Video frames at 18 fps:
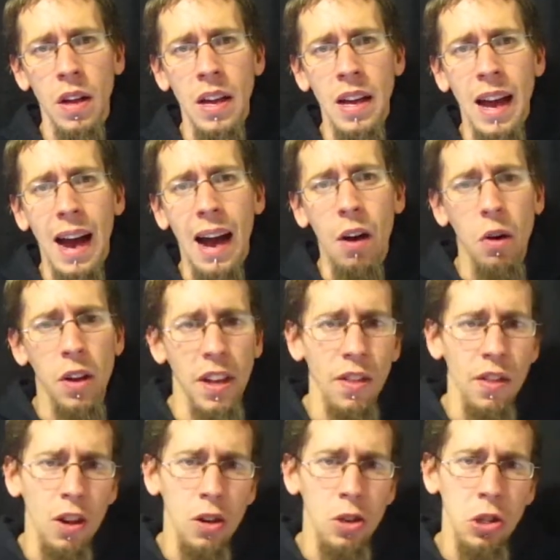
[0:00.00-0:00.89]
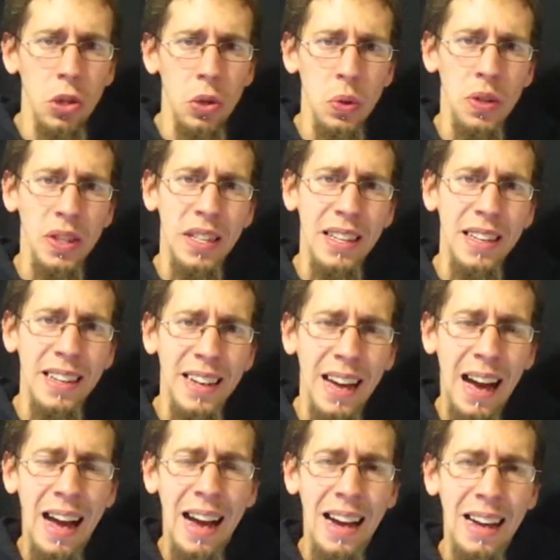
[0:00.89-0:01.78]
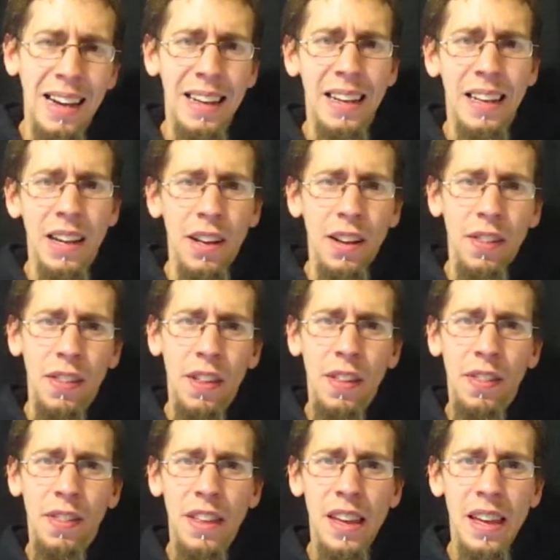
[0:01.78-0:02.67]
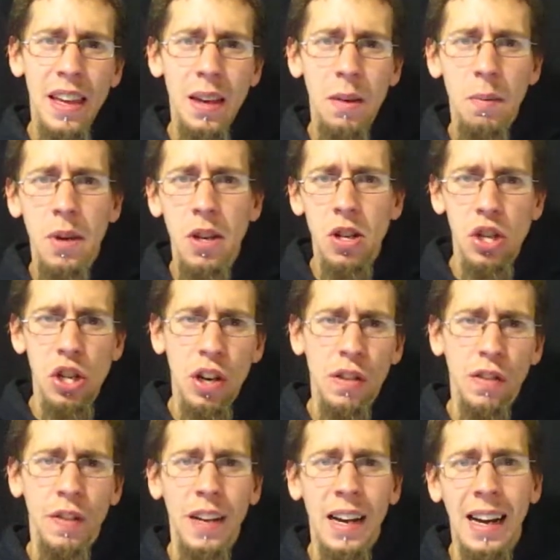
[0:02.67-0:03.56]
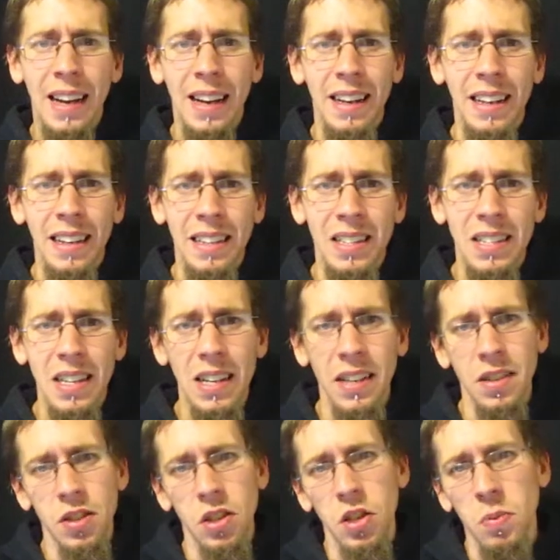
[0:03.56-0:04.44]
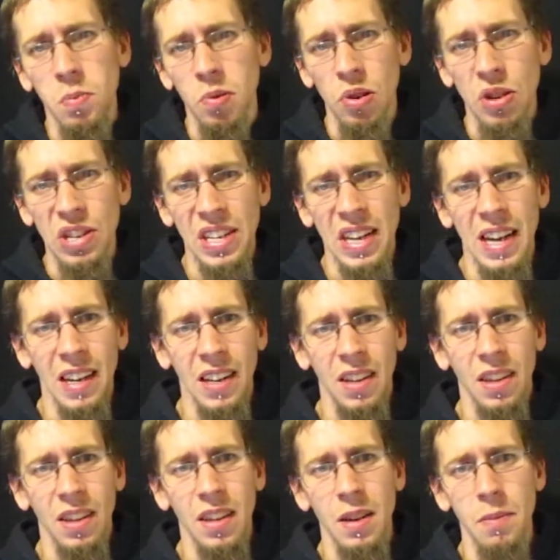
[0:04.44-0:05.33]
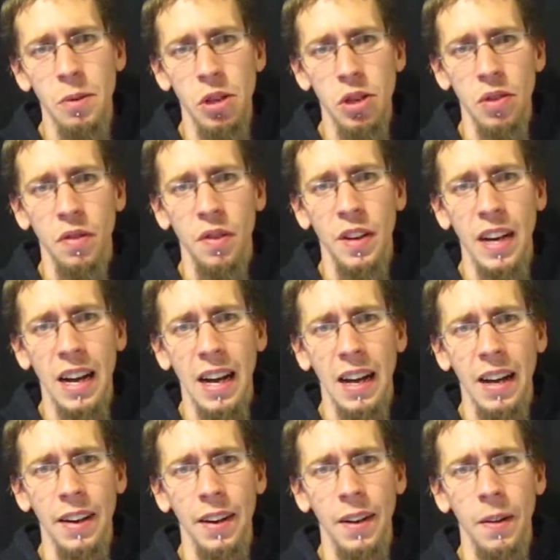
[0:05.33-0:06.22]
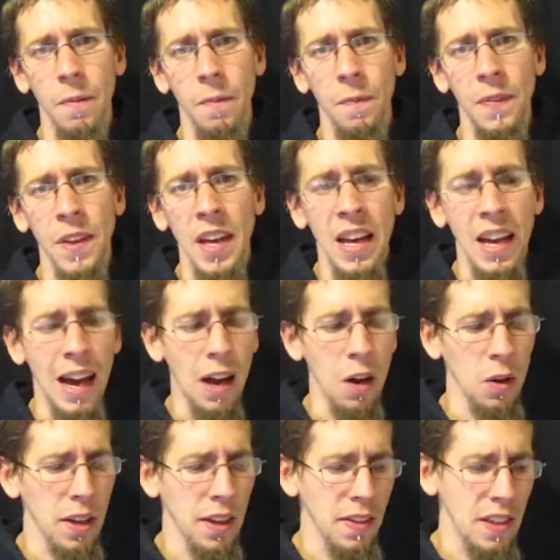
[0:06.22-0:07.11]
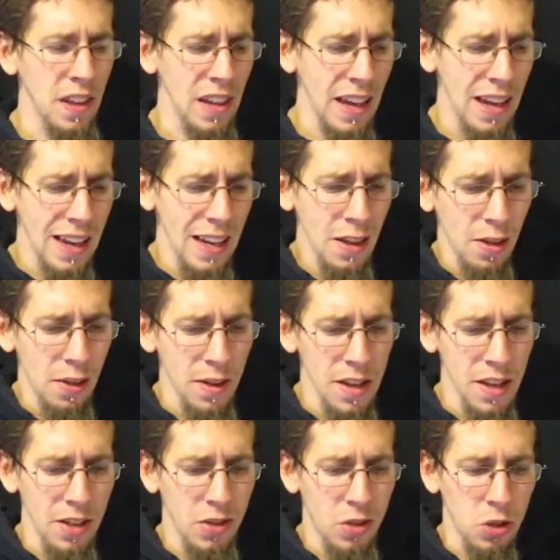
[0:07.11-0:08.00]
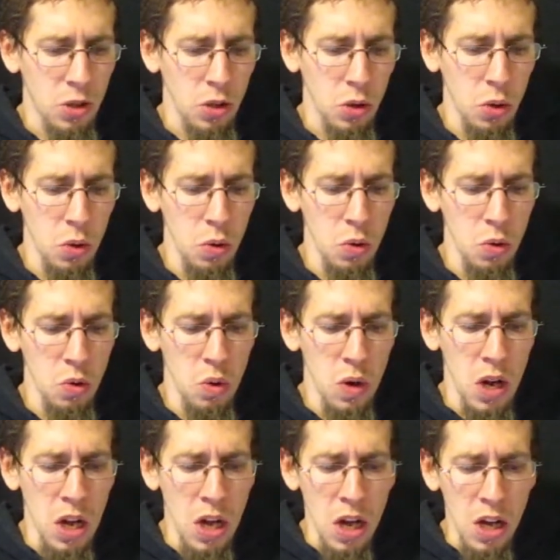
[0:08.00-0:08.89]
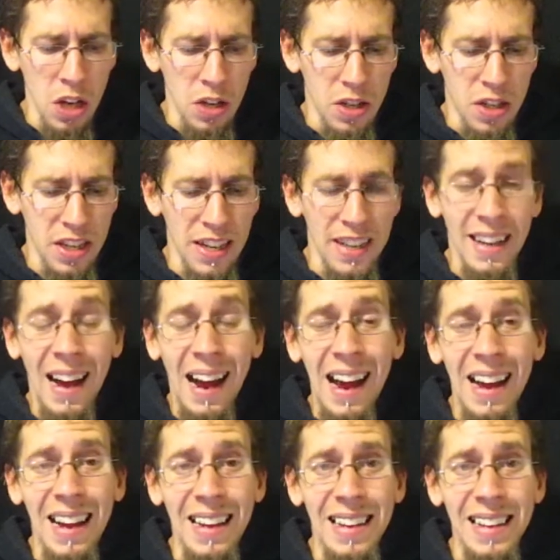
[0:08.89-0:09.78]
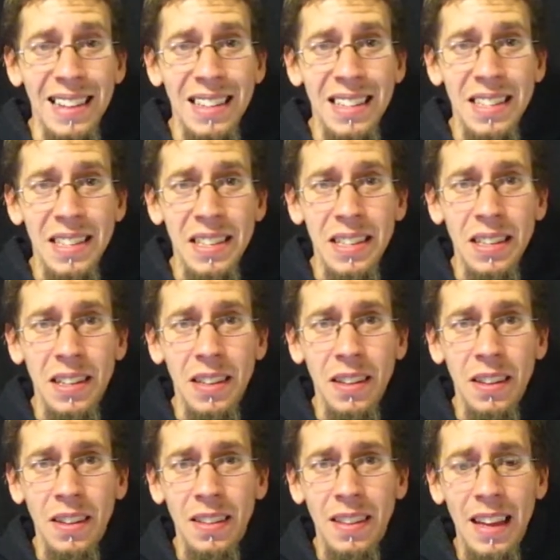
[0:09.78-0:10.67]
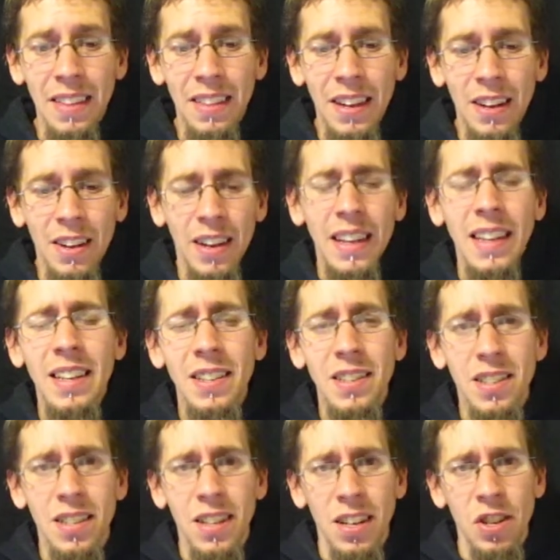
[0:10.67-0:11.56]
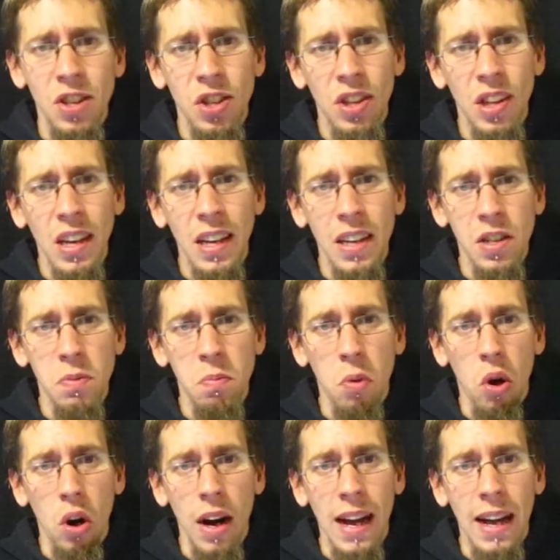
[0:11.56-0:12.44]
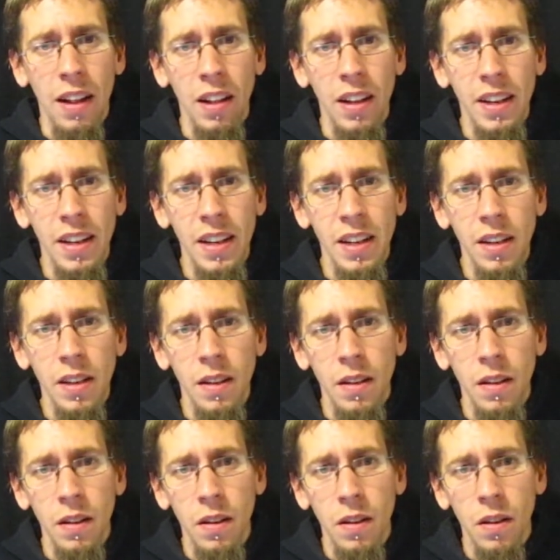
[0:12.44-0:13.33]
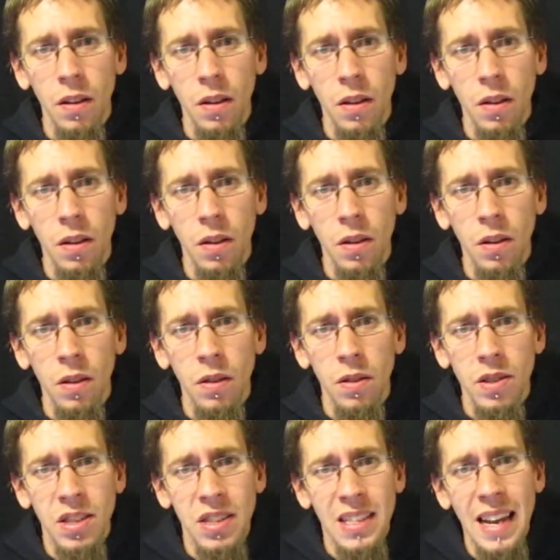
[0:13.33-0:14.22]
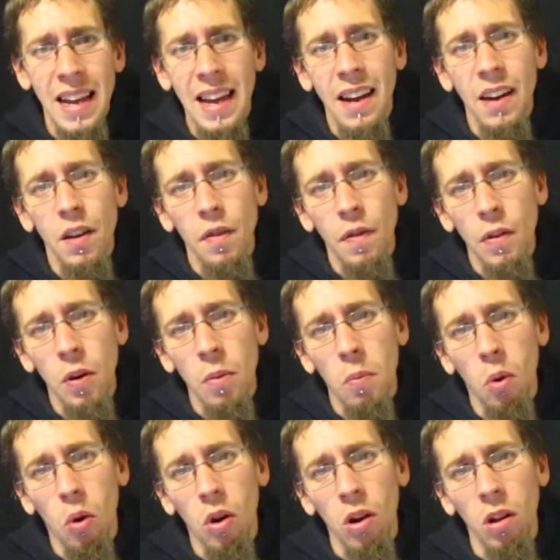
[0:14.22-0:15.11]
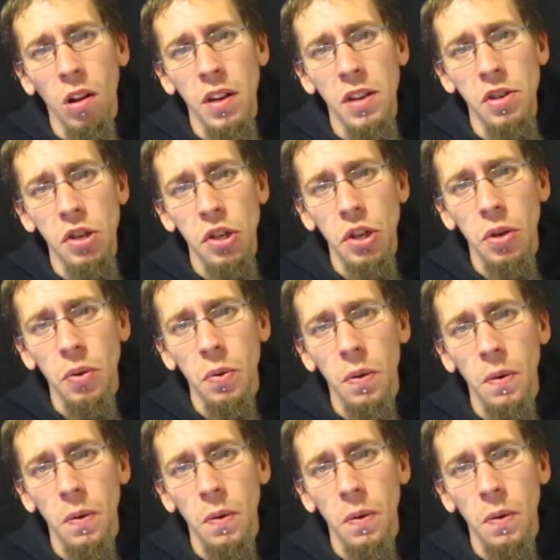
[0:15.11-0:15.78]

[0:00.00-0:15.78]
How can those who deny that the image of God exists protect the image of God? How can the atheist who denies that there is such thing as morality stand for a moral issue?